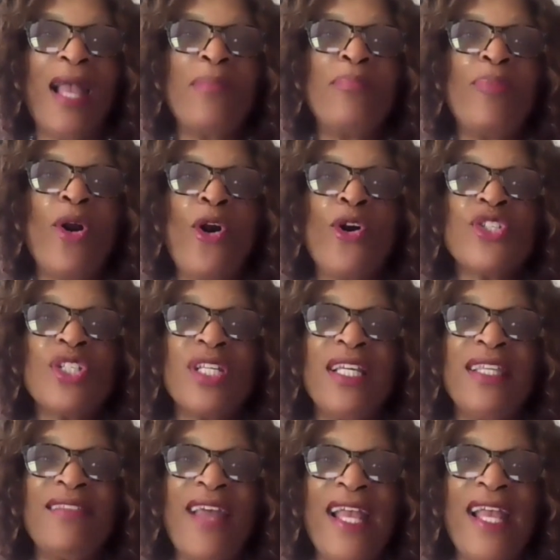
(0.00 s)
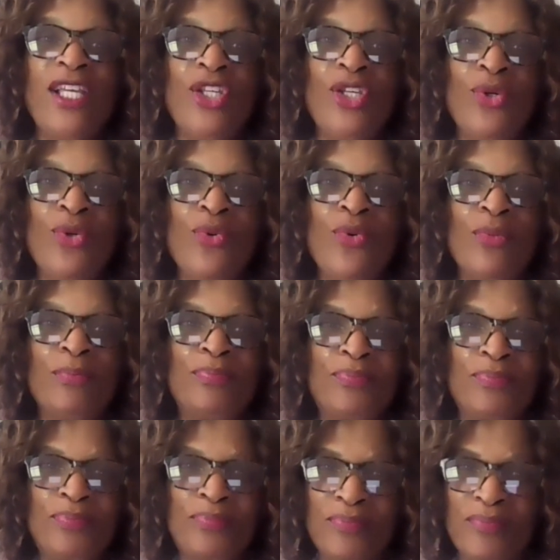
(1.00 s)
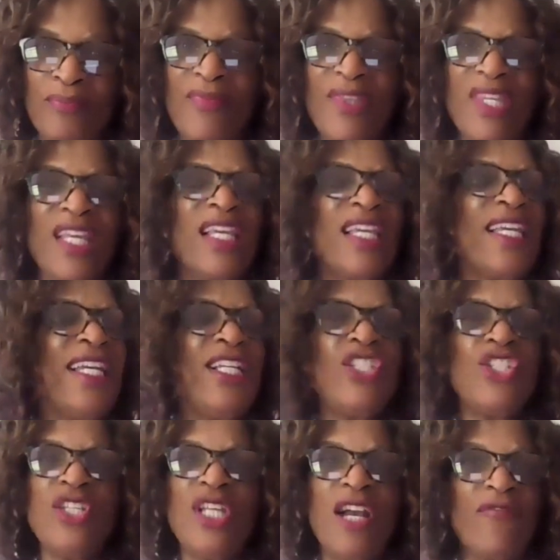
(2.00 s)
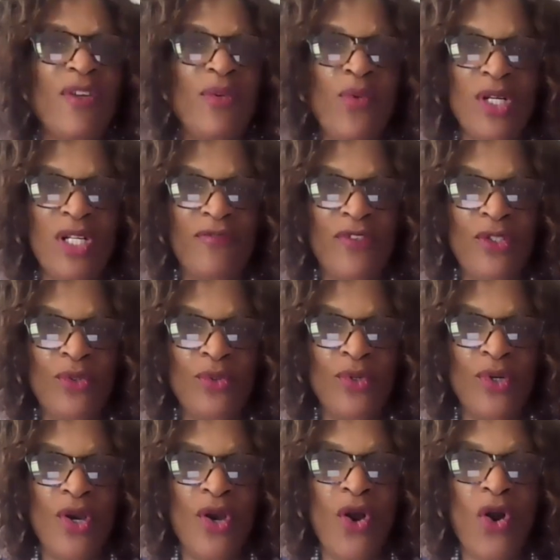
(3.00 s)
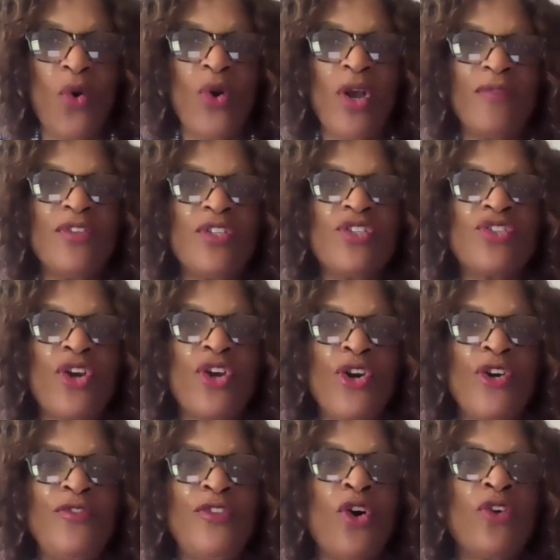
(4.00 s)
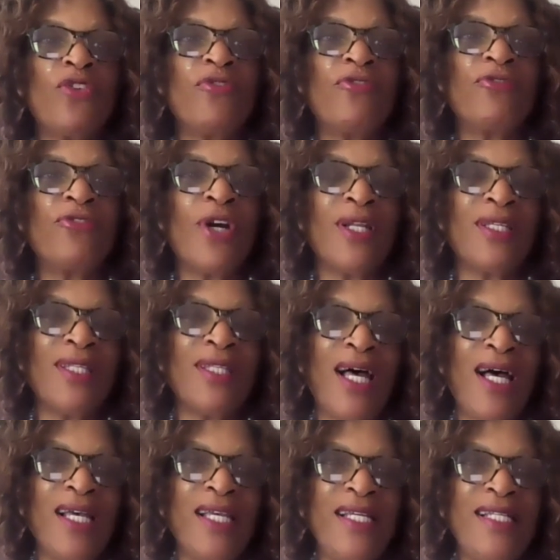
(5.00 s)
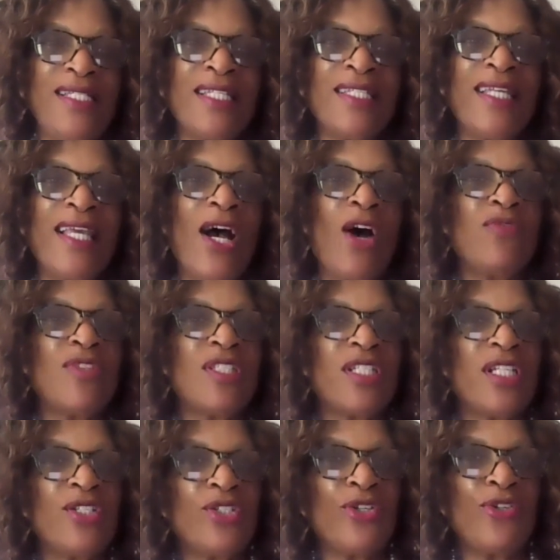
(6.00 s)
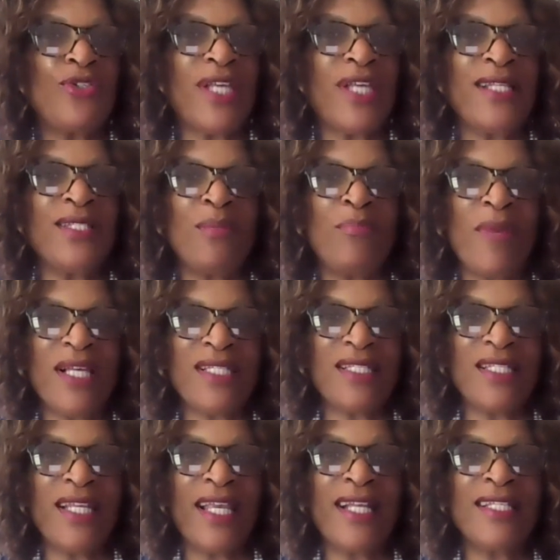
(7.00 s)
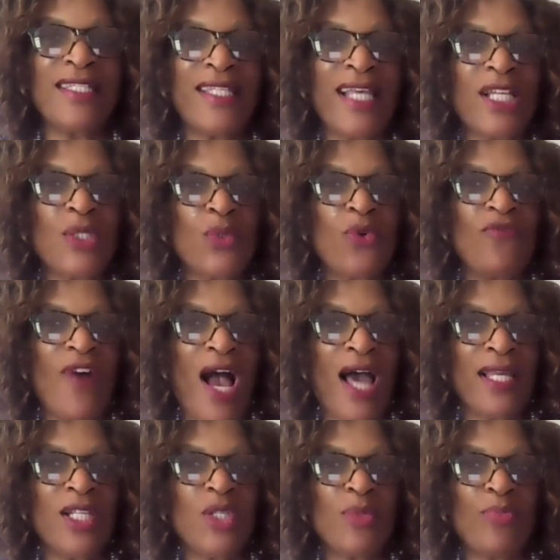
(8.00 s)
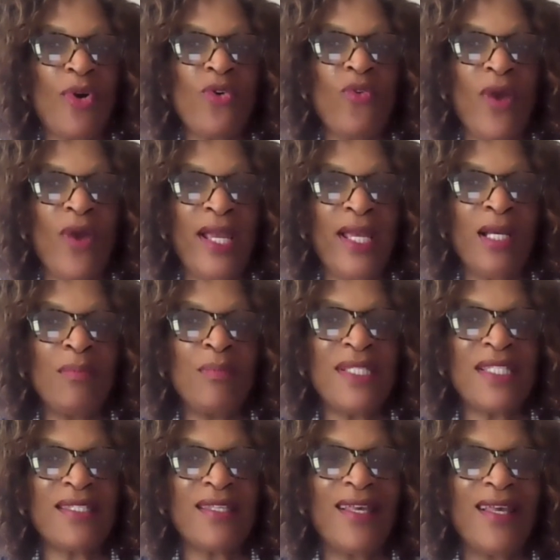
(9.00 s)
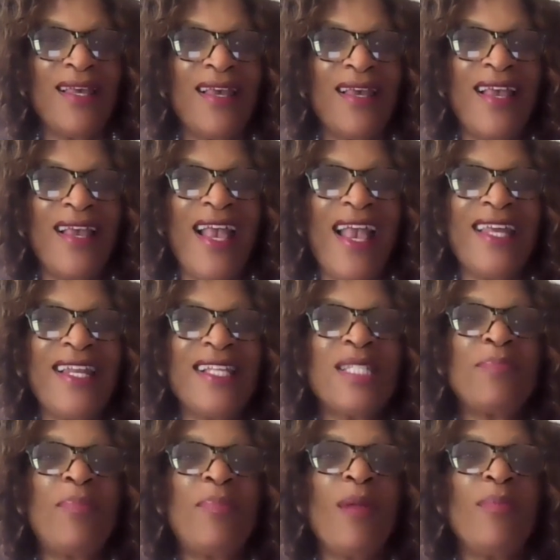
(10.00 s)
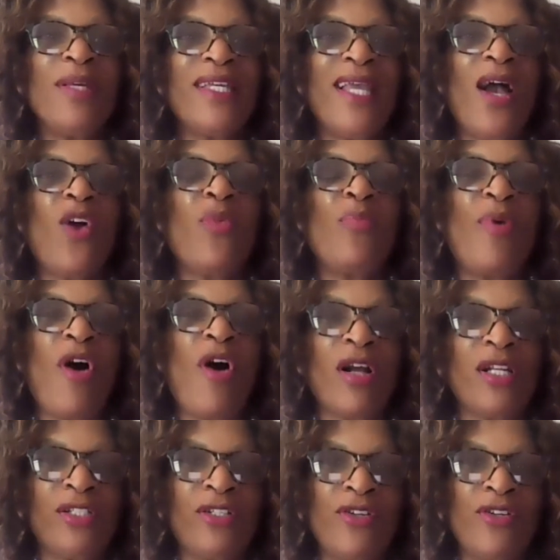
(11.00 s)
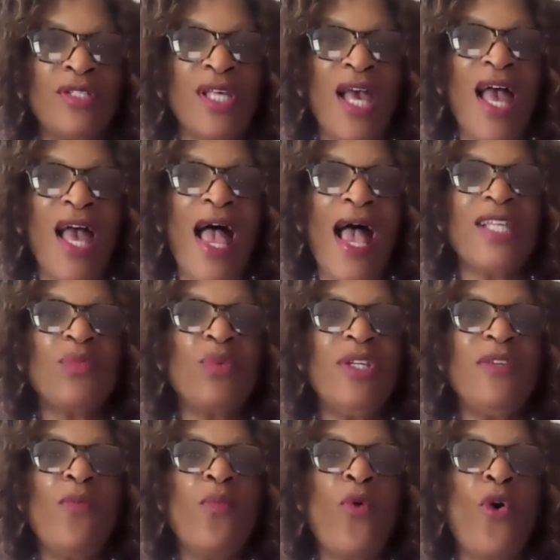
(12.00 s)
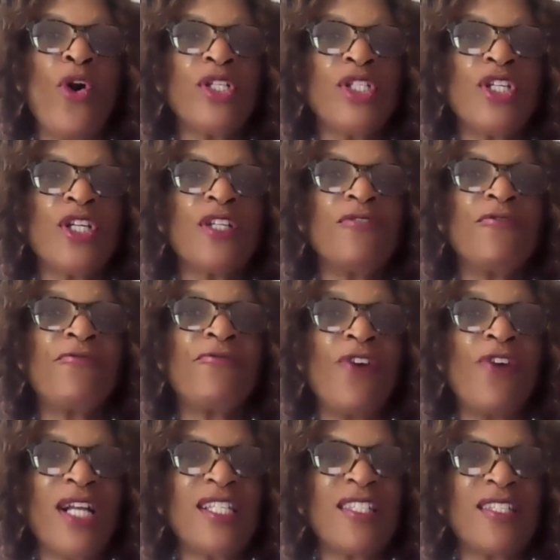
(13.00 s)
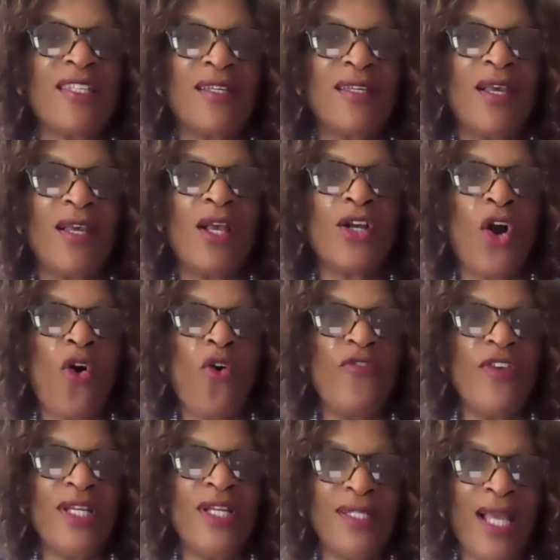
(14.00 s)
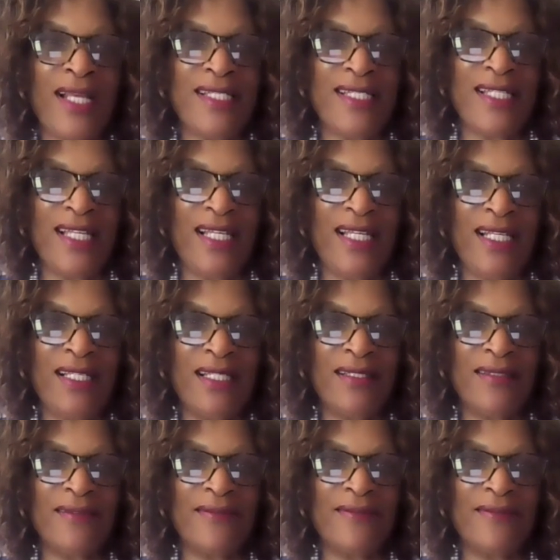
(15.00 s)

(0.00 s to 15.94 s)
I personally thank you, each and every one of you, who have served on the front lines in health centers and domestic and sexual violence programs, and as public health partners as we work to confront COVID-19.